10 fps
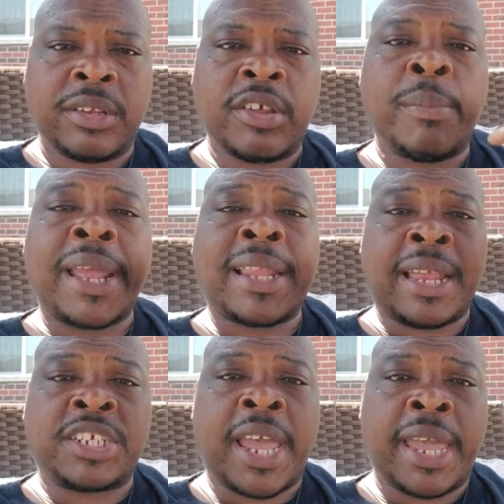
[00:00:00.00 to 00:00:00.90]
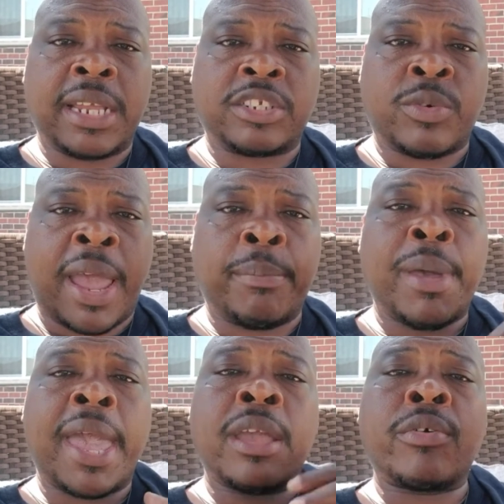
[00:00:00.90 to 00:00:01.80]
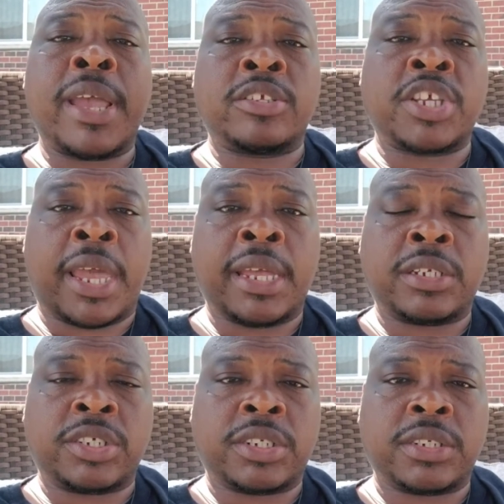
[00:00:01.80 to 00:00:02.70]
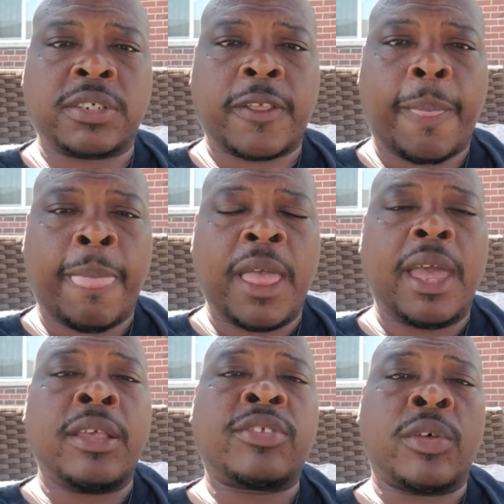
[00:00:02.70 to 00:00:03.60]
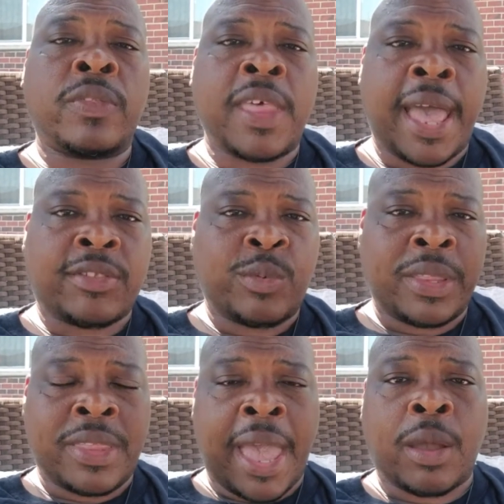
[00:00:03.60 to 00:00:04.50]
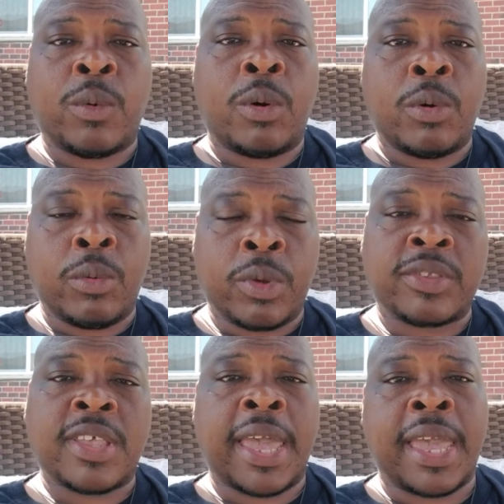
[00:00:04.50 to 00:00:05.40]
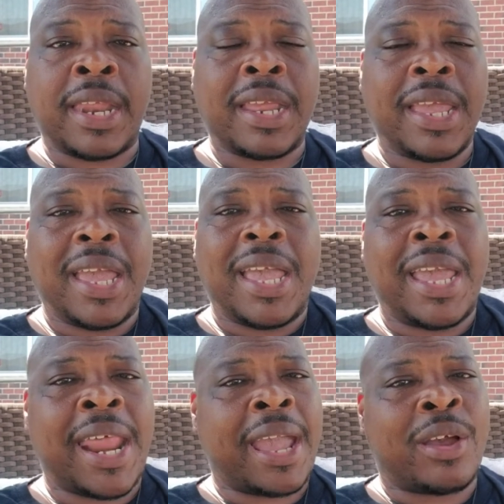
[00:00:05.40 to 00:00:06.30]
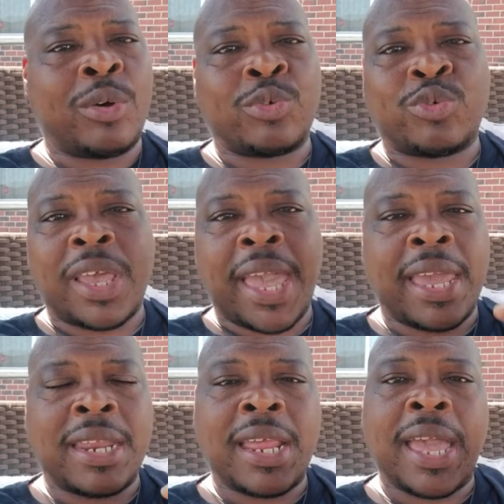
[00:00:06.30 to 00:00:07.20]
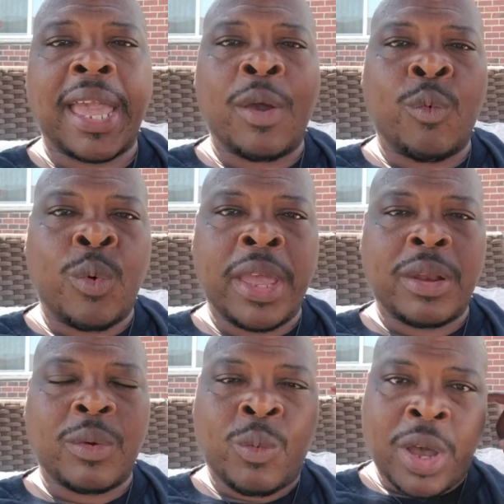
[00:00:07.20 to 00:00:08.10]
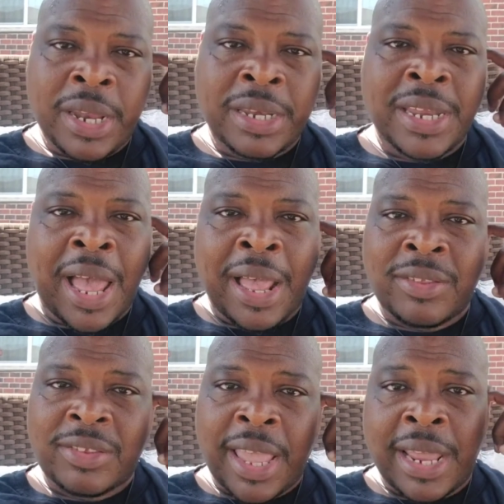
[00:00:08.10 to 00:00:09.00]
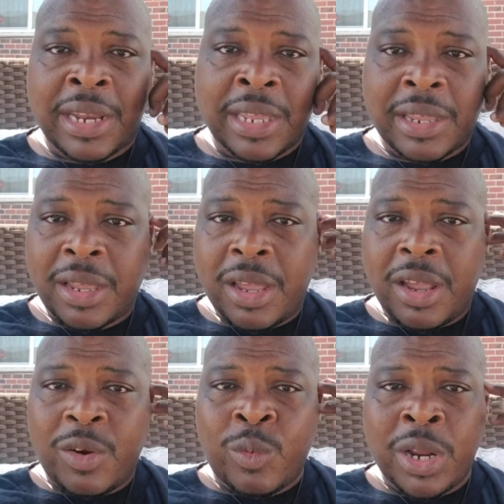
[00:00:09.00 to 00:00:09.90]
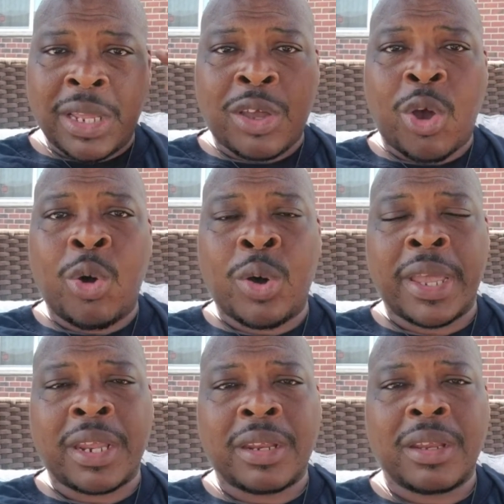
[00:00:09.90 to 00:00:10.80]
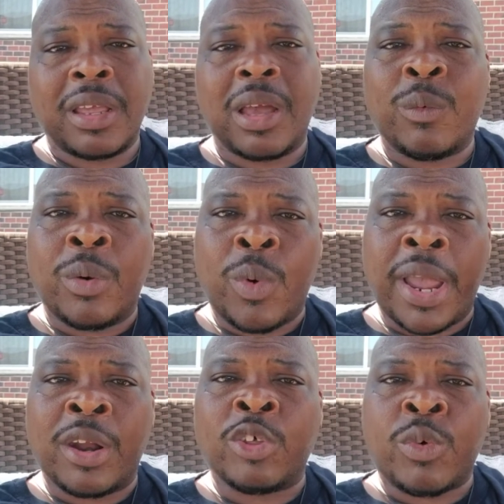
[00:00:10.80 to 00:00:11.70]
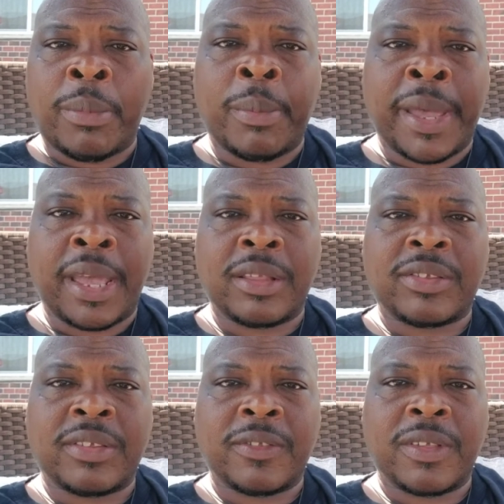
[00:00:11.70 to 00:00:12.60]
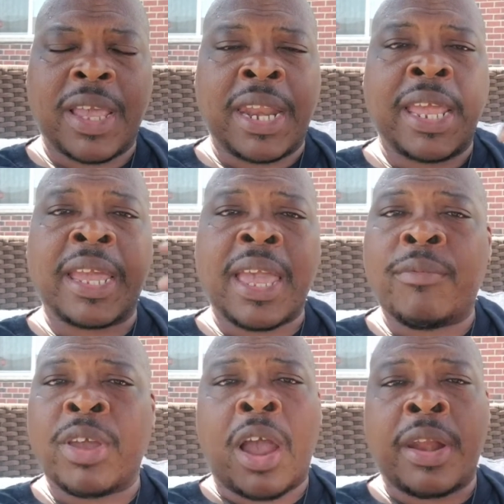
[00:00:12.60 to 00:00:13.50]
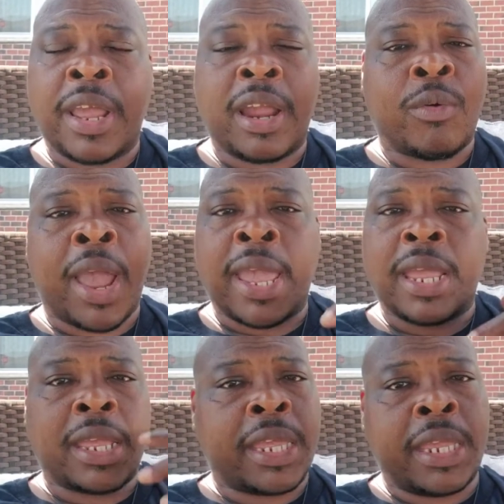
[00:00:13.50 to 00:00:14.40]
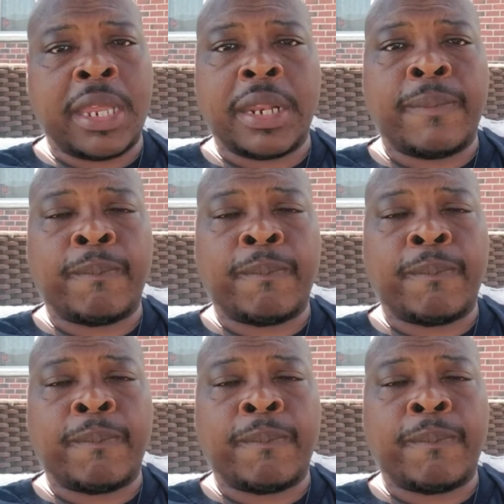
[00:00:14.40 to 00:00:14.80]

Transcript: to make that change, right? Pain creates change. And so that's what that quote was saying. And that goes hand in hand with what Don Staley really coined with wearing those rubber bands. And then Kevin Garnett, right? He